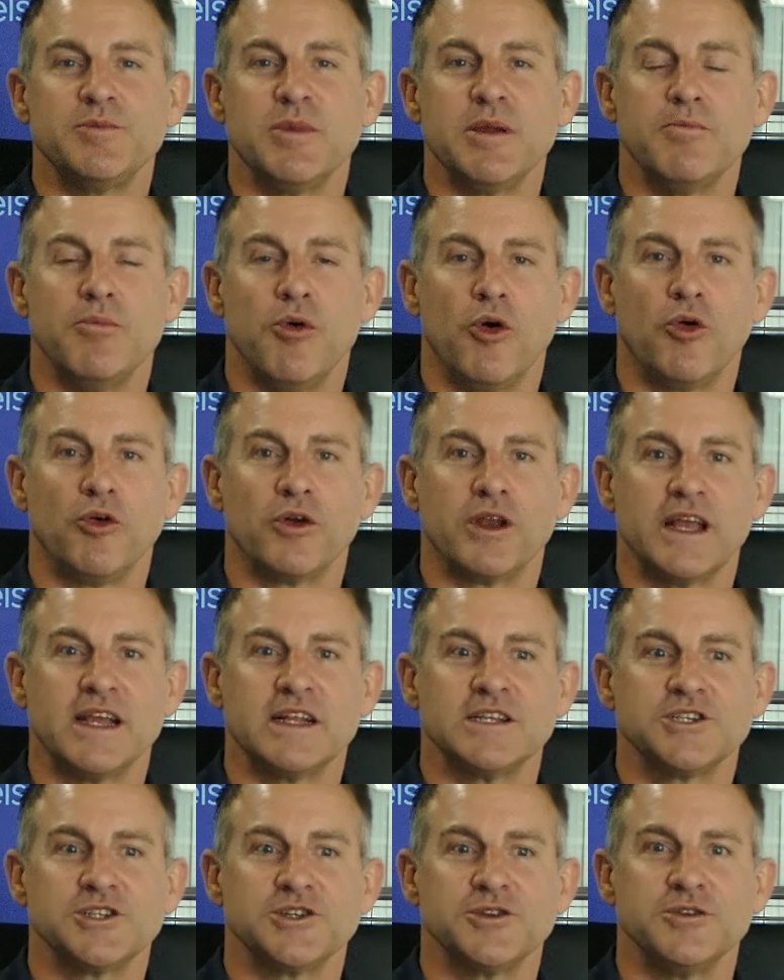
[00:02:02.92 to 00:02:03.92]
be born
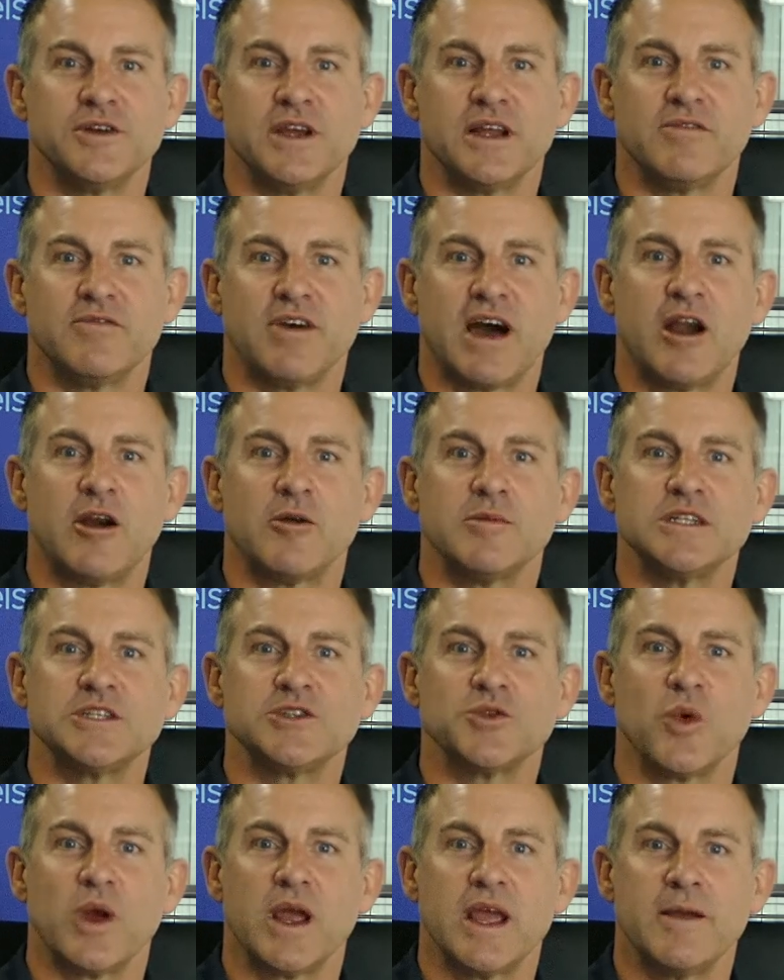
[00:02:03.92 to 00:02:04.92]
into
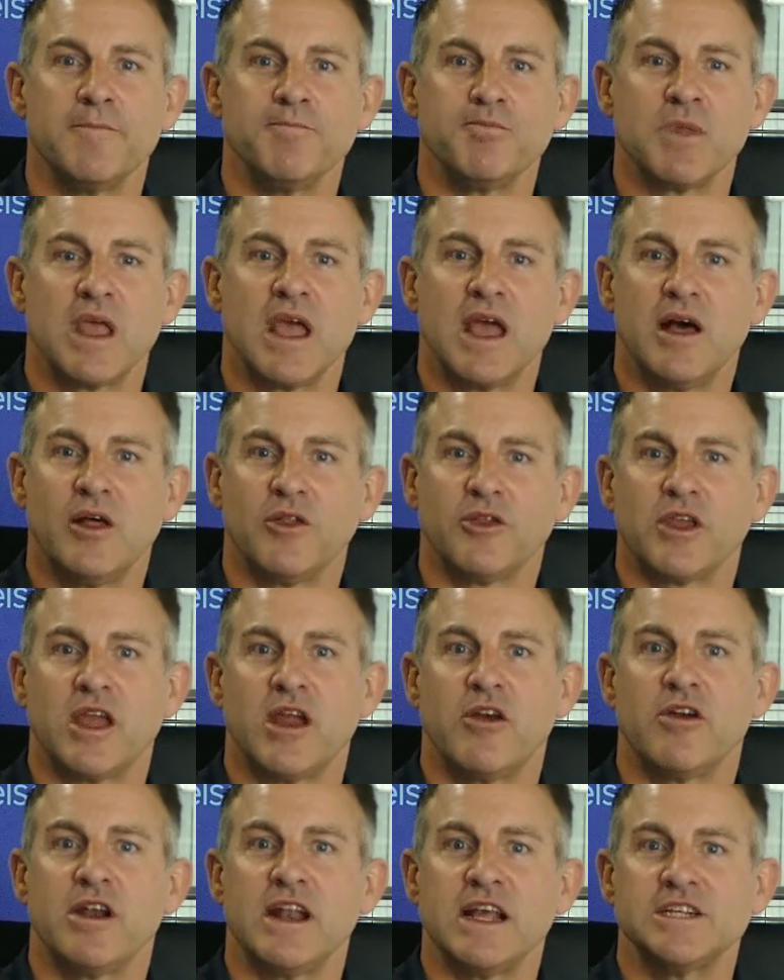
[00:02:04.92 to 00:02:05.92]
environments where
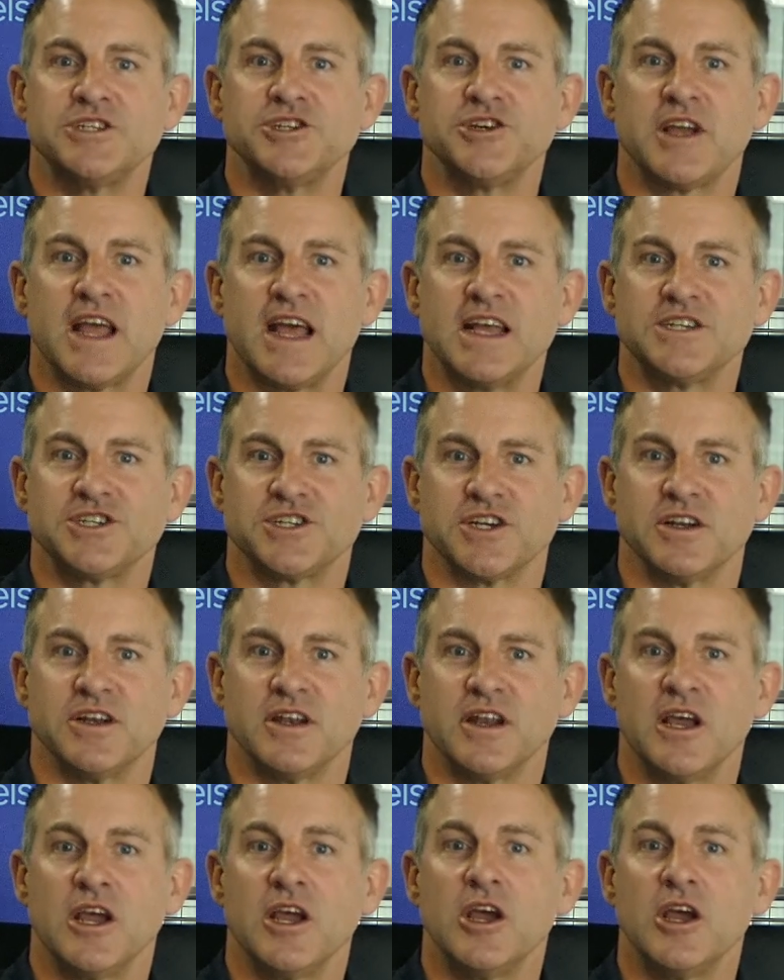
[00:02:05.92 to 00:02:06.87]
healthcare and education